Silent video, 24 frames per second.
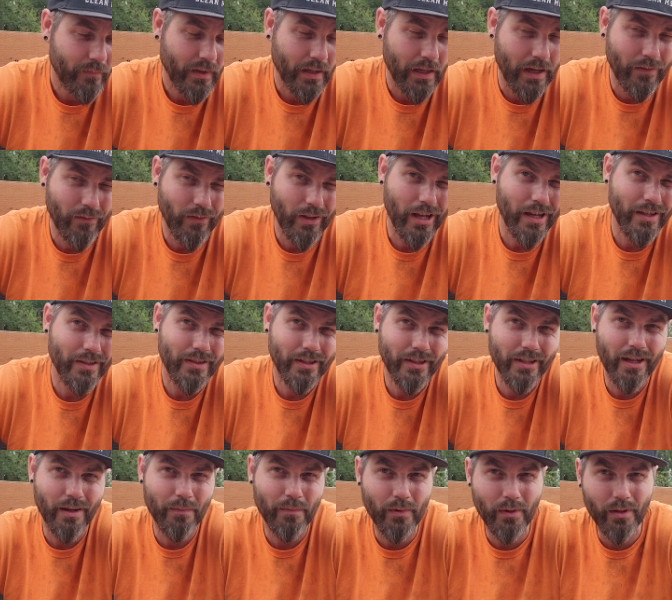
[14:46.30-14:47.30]
I've lost a
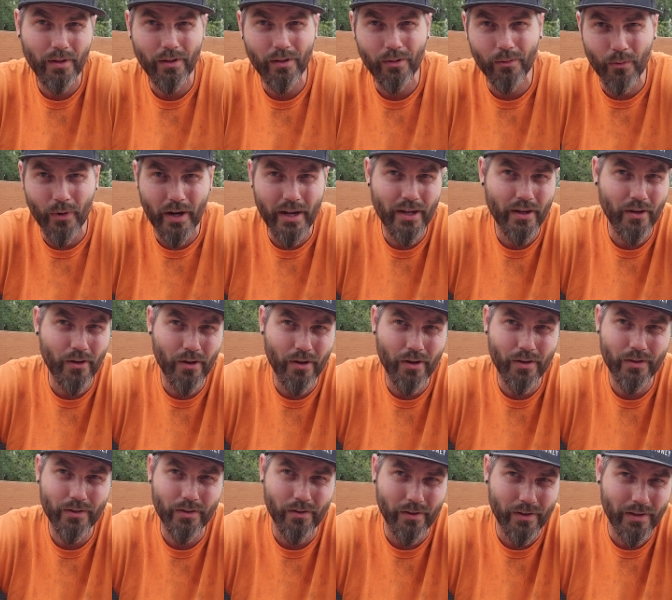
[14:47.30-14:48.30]
couple
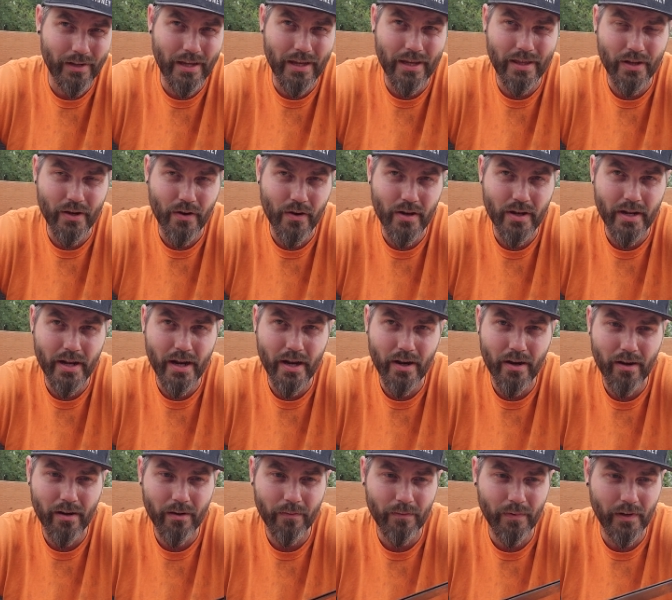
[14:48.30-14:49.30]
rakers and teeth here and
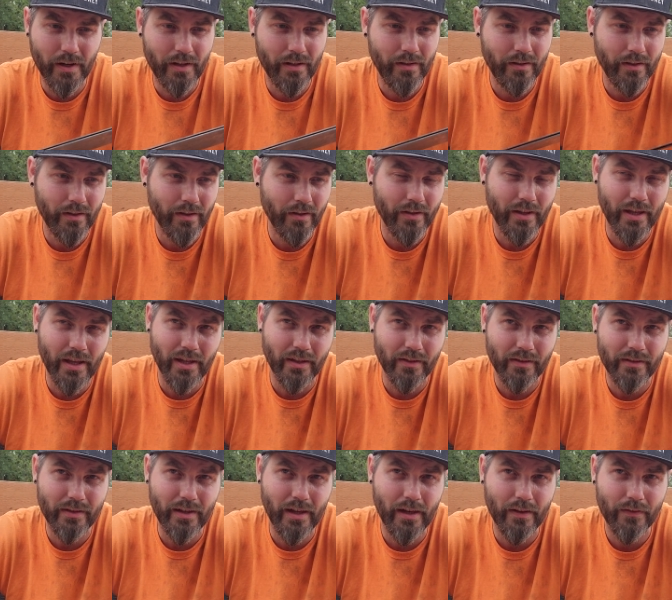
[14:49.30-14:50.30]
there, but you hit
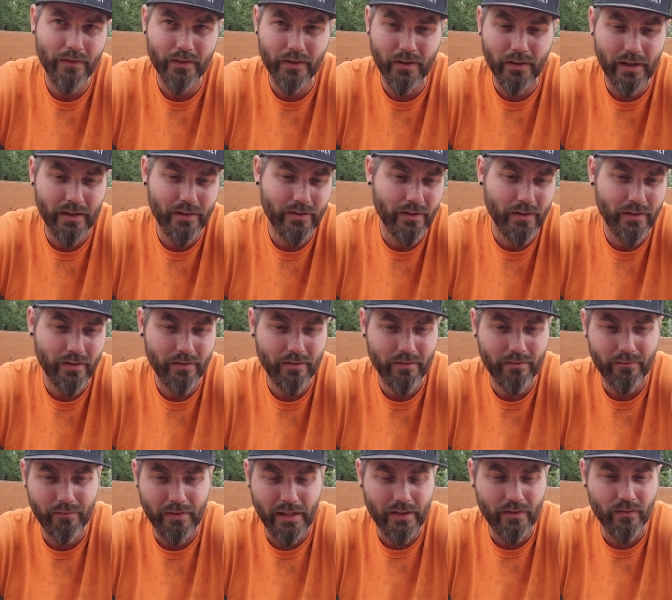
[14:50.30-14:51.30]
stuff, so
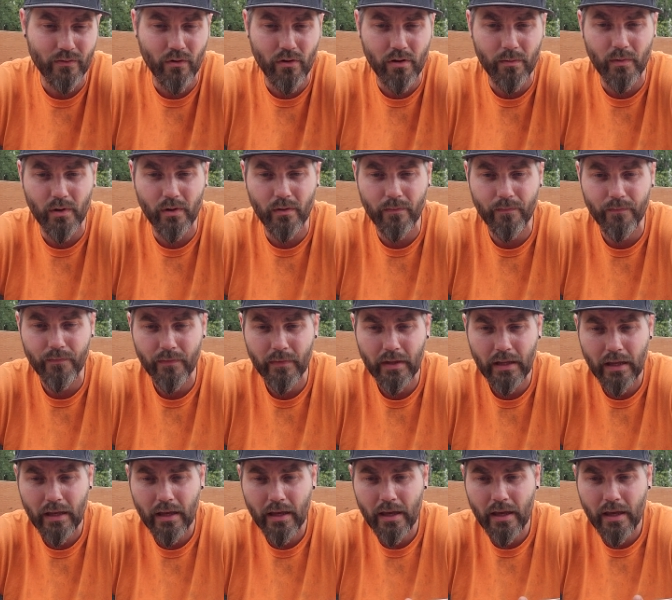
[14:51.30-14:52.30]
that's
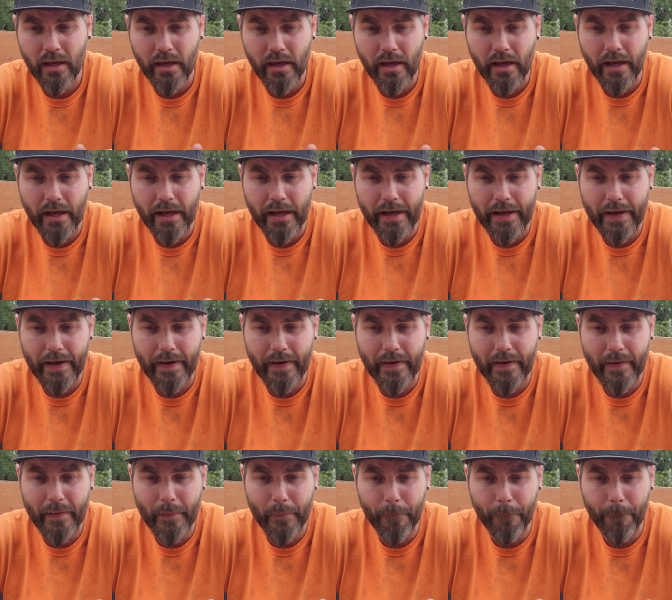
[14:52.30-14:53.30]

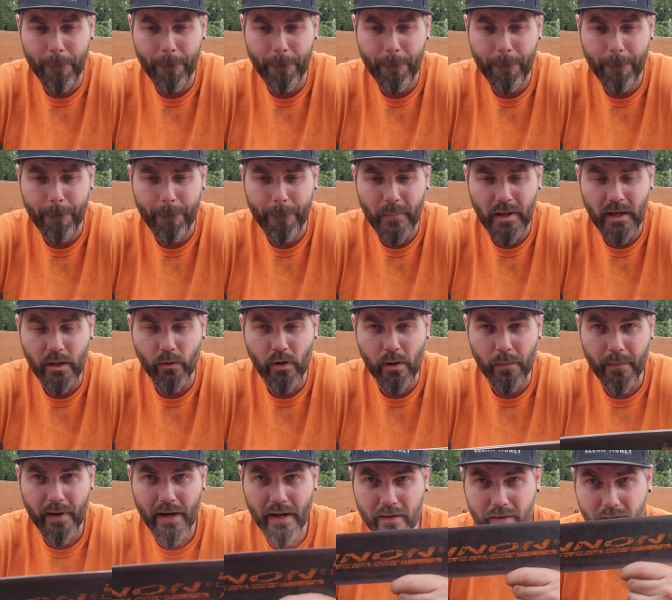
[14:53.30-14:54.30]
normal. Anyway,
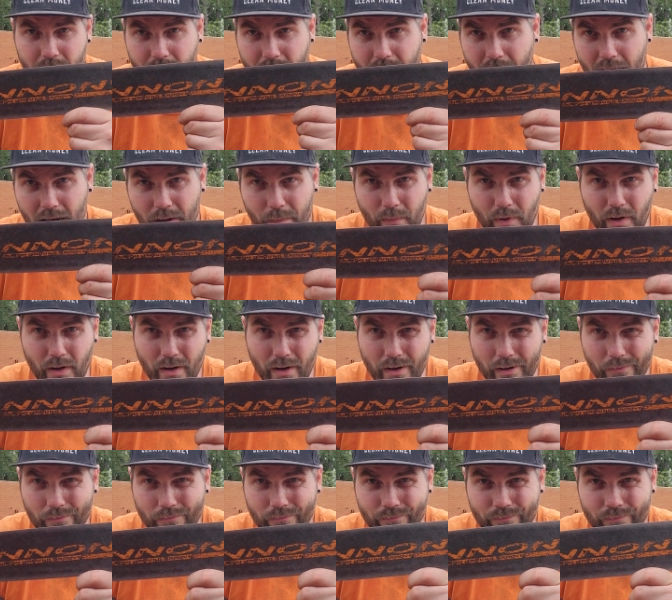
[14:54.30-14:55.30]
back to the Canon
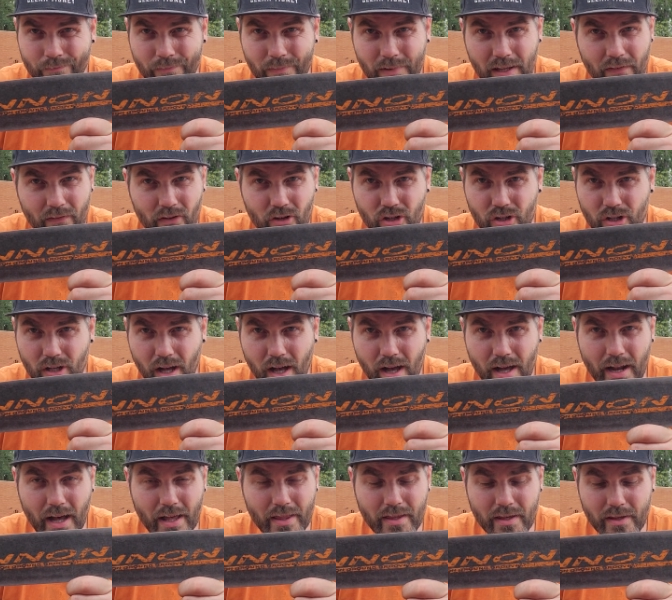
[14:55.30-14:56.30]
bar. Give it a
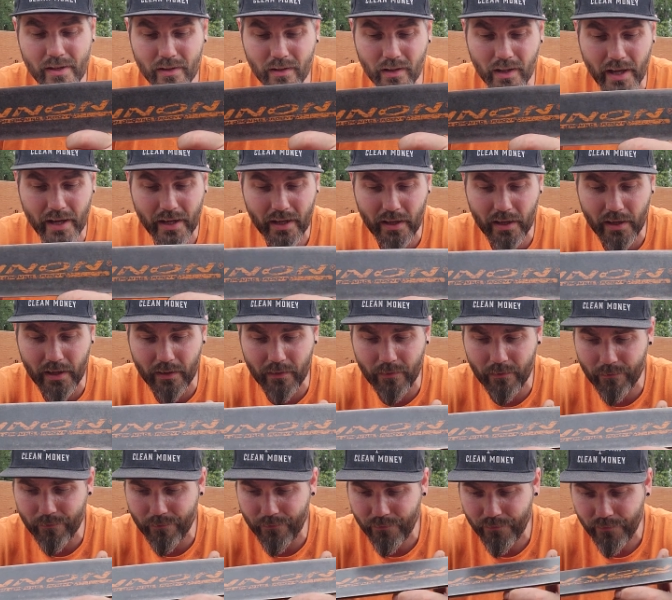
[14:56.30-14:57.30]
shot. I think you'll like it.
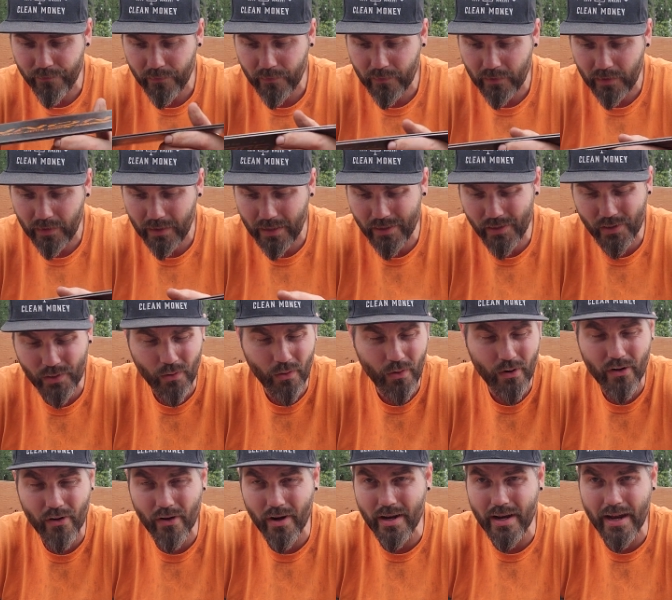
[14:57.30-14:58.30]
get your
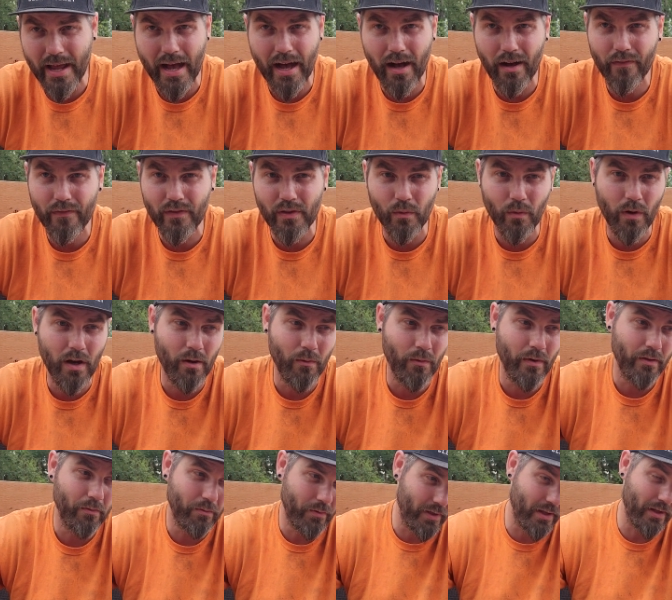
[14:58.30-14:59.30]
order in now if you want
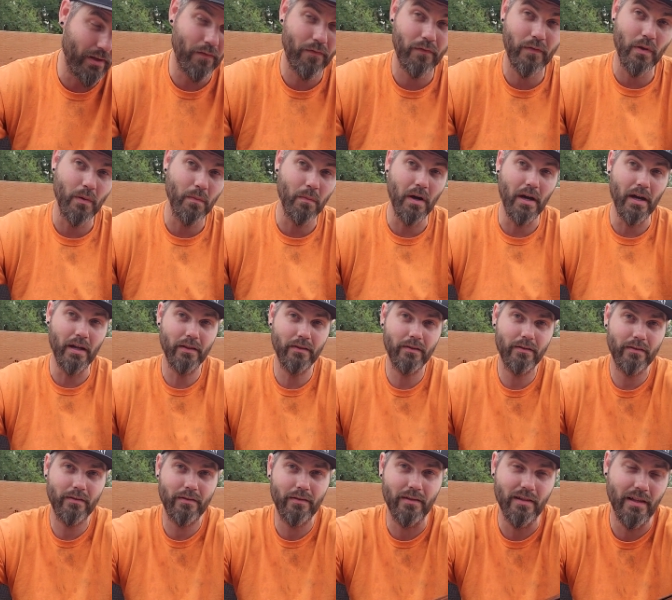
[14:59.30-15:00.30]
one within a few
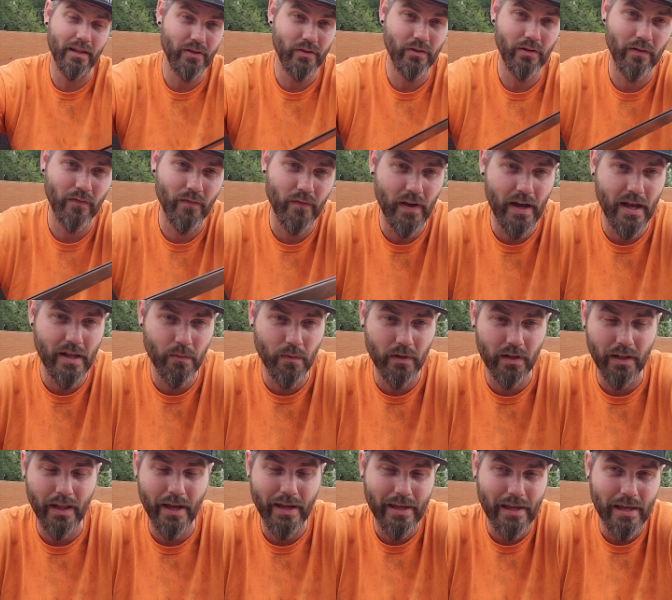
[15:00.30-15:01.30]
months, unless you can find one
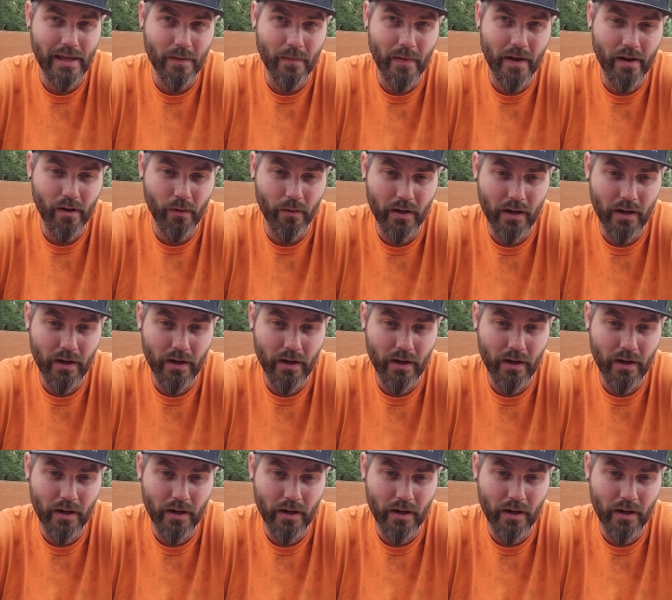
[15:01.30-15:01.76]
on like eBay or